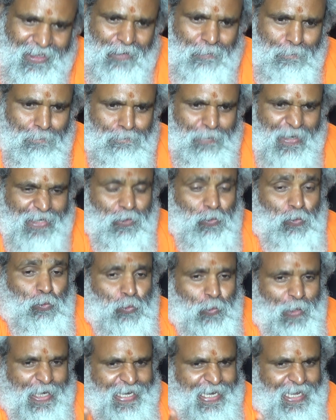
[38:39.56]
But
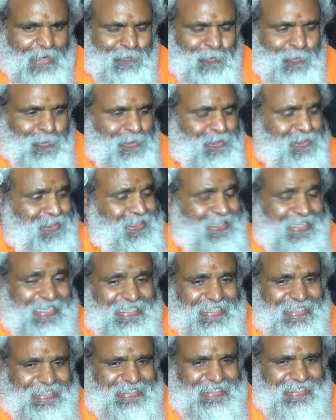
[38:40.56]
whenever
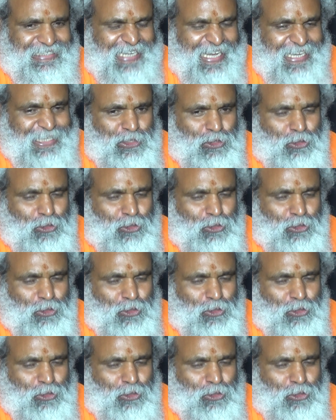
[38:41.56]
it tries